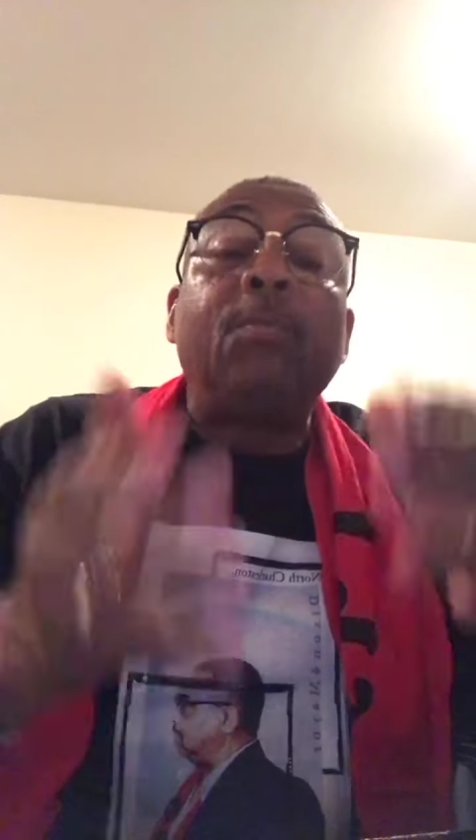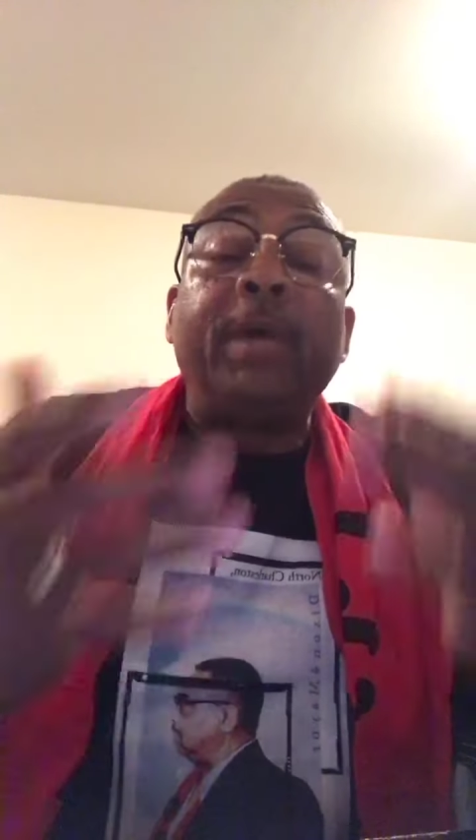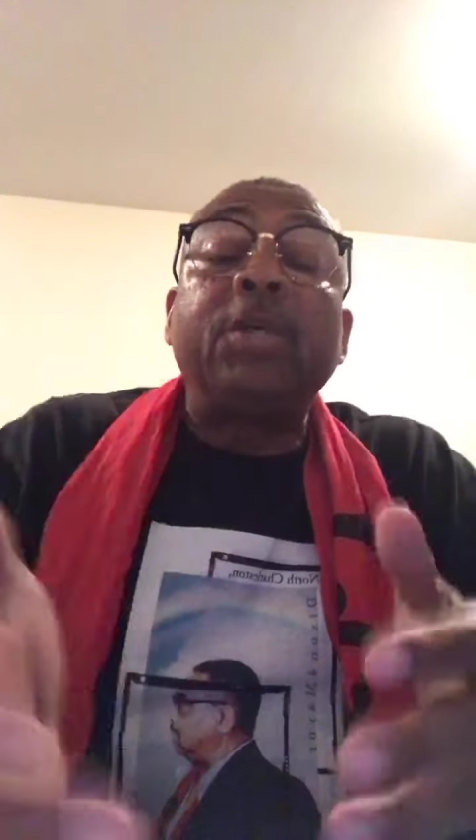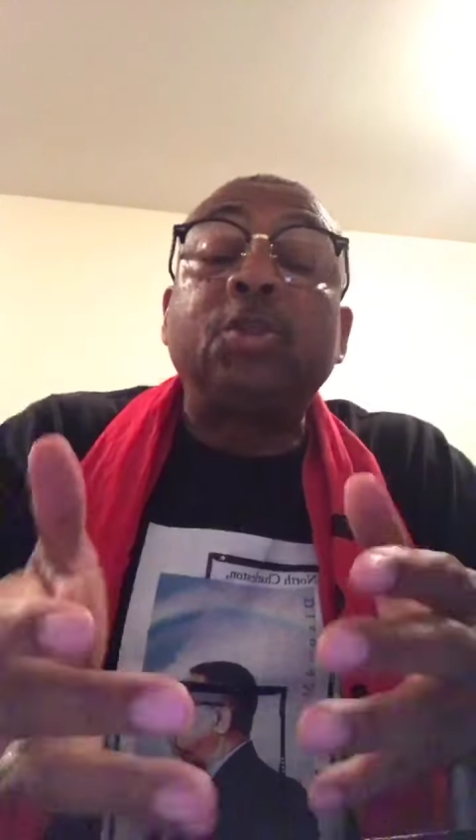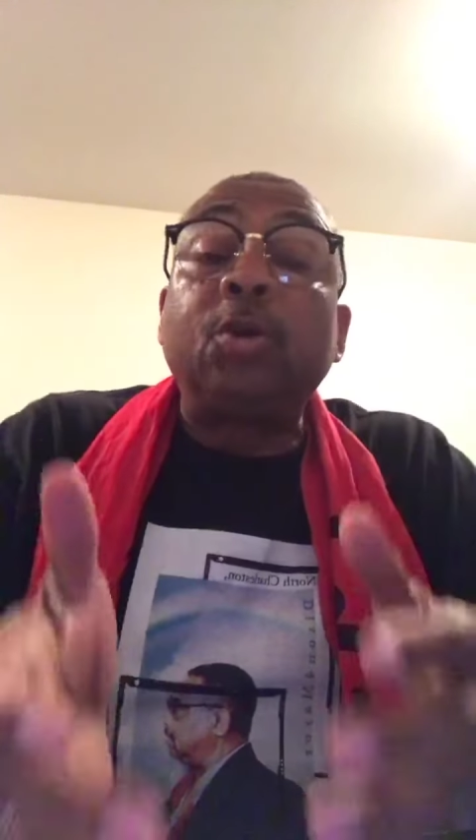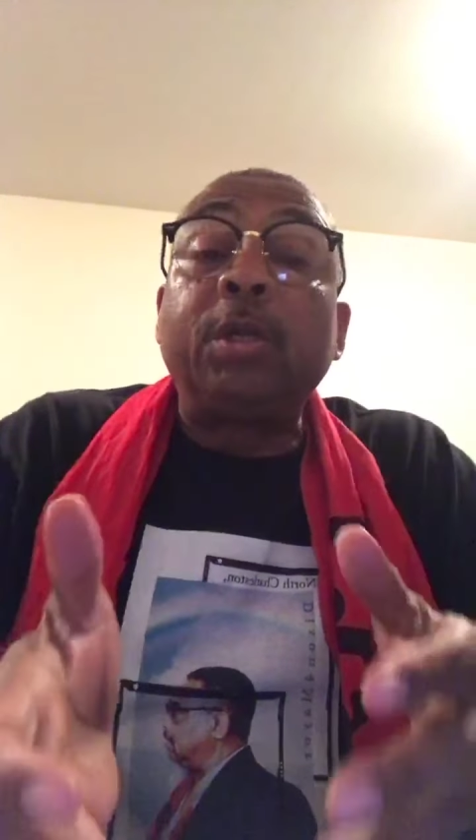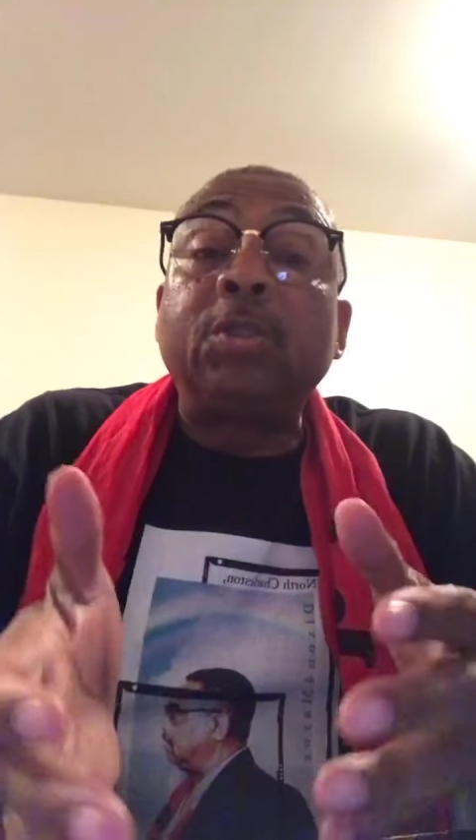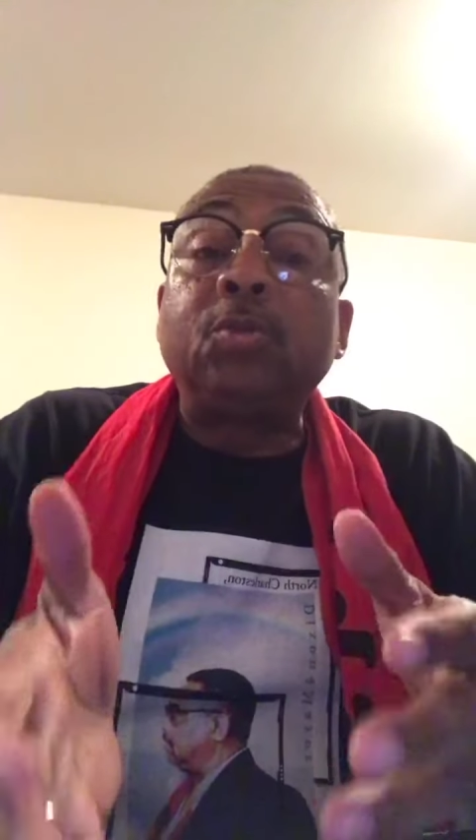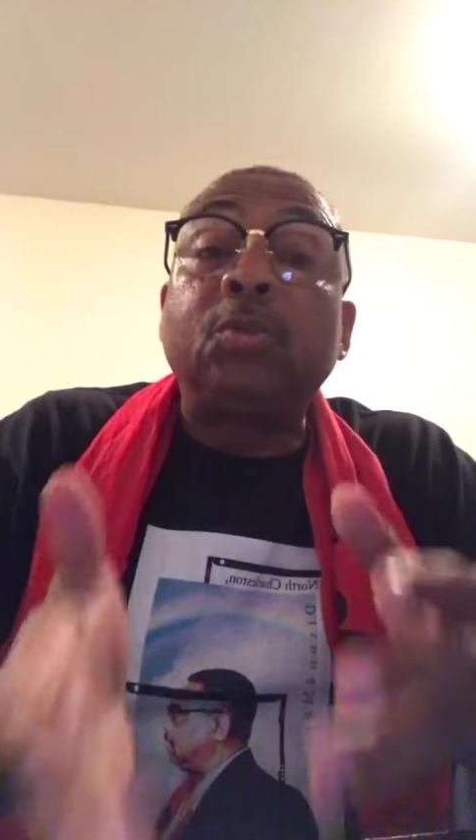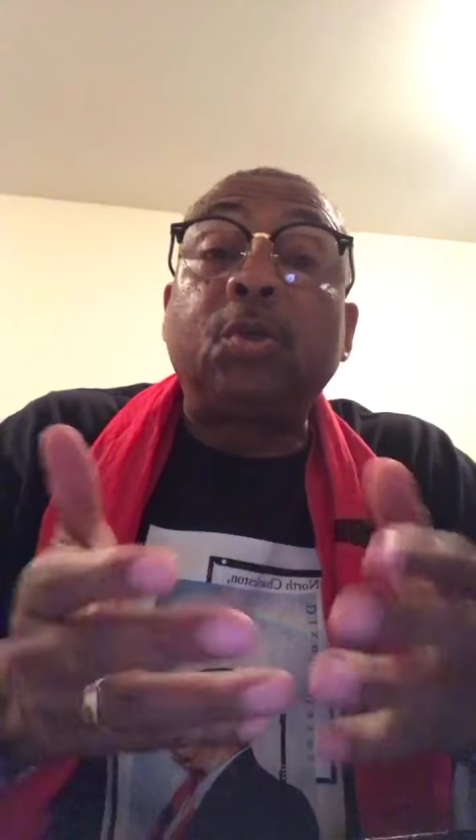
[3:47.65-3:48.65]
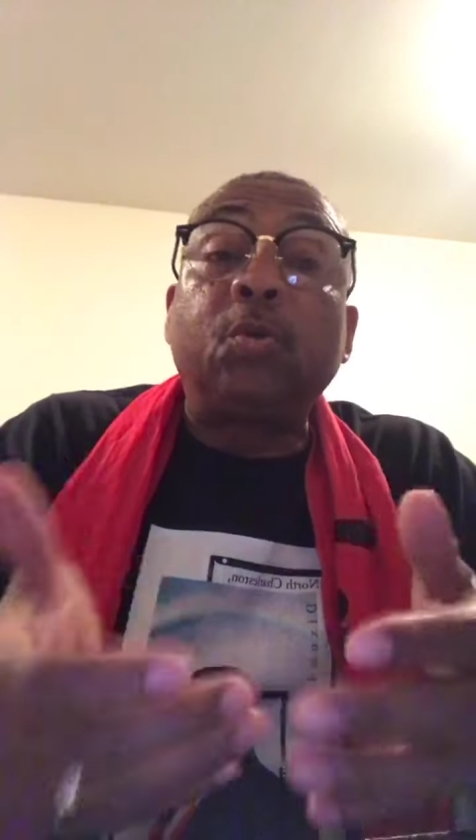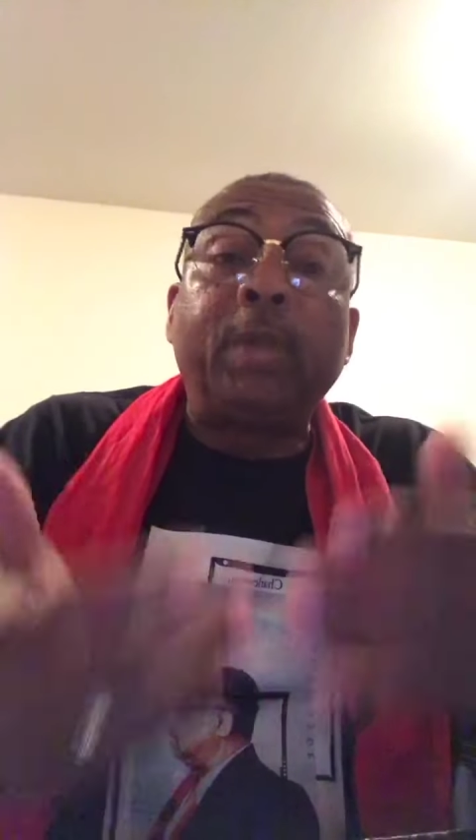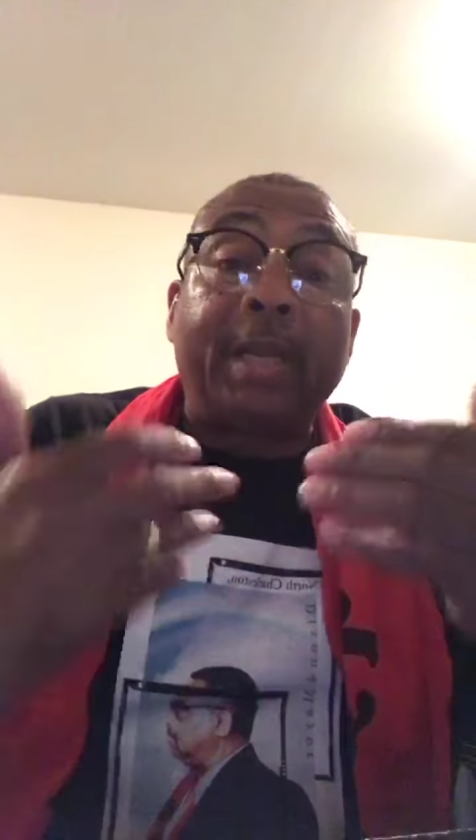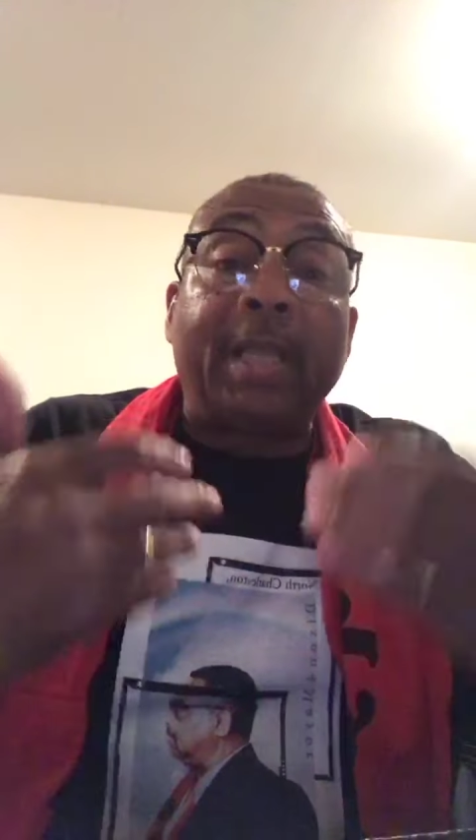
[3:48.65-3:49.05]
Make sure that you tune in.